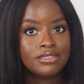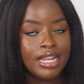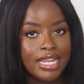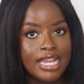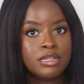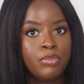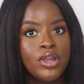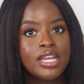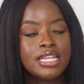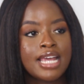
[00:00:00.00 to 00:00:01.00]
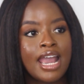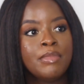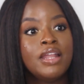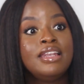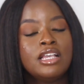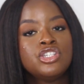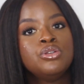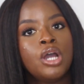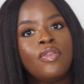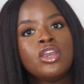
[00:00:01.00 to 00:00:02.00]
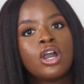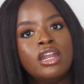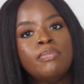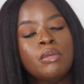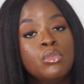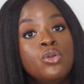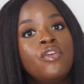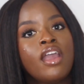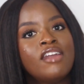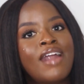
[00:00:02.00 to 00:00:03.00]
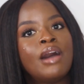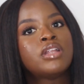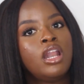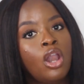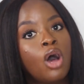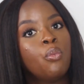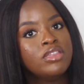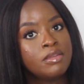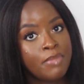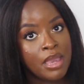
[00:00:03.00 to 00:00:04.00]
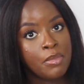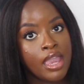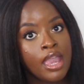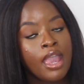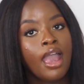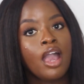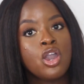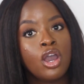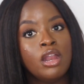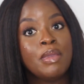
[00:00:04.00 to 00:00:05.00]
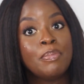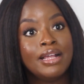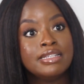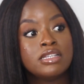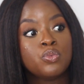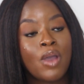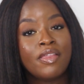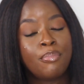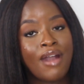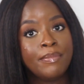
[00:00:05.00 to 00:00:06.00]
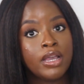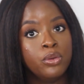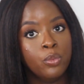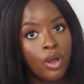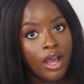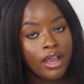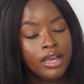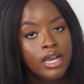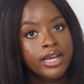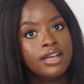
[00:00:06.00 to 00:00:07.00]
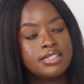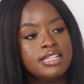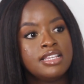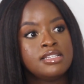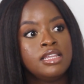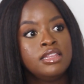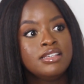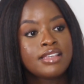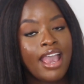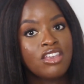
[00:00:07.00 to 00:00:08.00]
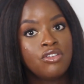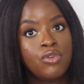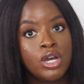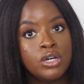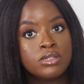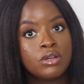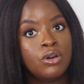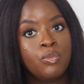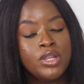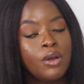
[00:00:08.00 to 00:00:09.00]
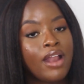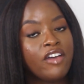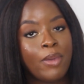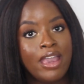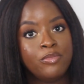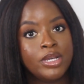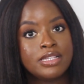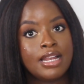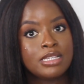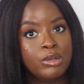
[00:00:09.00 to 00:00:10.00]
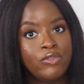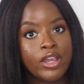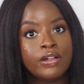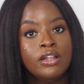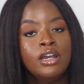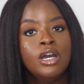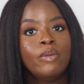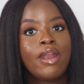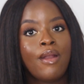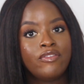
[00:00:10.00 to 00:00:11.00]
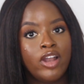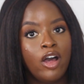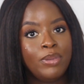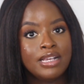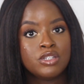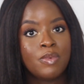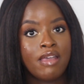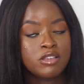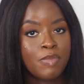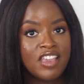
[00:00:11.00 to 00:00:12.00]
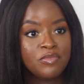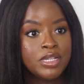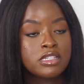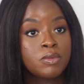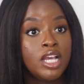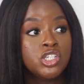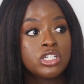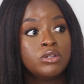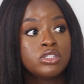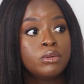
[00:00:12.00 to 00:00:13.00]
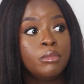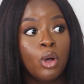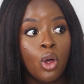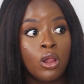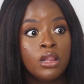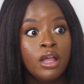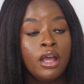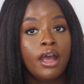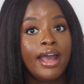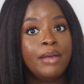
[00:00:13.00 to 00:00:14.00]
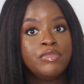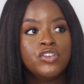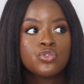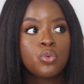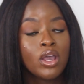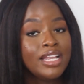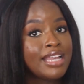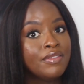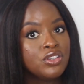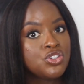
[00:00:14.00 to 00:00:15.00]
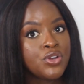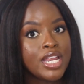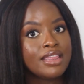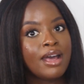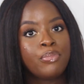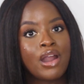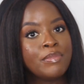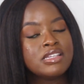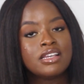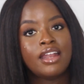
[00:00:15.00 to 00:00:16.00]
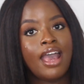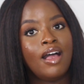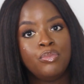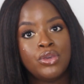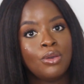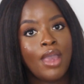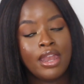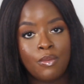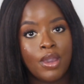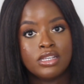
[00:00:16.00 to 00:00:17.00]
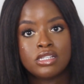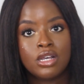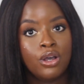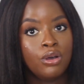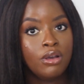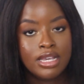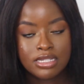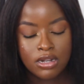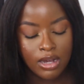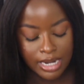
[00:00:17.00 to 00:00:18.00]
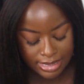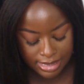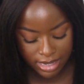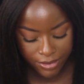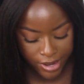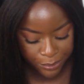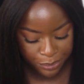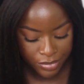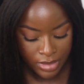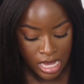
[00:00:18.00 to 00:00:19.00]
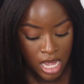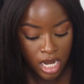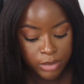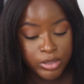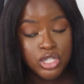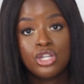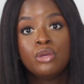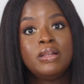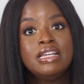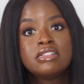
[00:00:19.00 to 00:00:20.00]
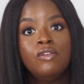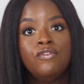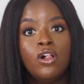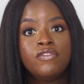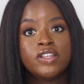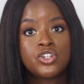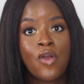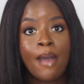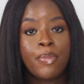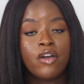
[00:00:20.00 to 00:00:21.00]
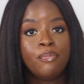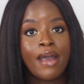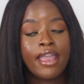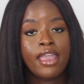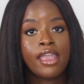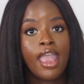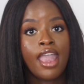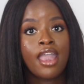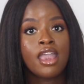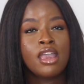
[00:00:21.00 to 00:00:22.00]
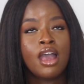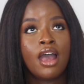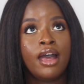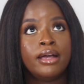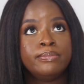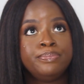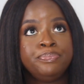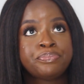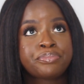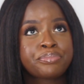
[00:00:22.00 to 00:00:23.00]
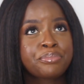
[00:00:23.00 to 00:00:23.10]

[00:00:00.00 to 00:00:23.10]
a later point in time, unless you know that you're going to be moving around a lot with the baby and you're going to be places where the pram can work. Because listen, in these Kenyan roads, or we don't have pavements, let's be real, we don't have a lot of places where there's pavements, so unless you're going to a mall, and if you're just walking down the street, that pram isn't going to help you anyway, so it's not necessary. Number 2, please don't fall for the trap of buying a